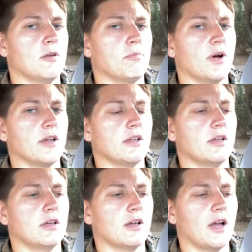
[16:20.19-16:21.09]
But
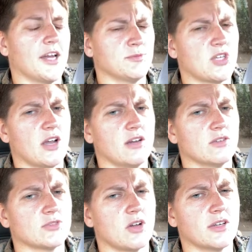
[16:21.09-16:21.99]
I'm tired
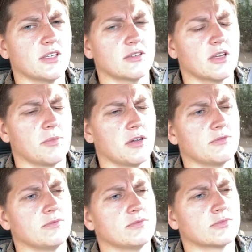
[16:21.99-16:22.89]
of talking. My
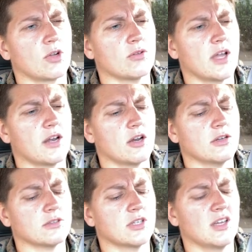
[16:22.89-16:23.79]
throat kind of
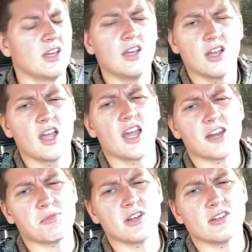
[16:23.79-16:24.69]
hurts. And
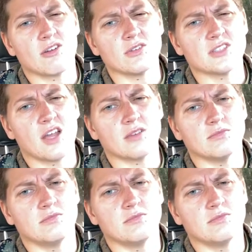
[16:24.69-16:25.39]
I'm ready to go inside.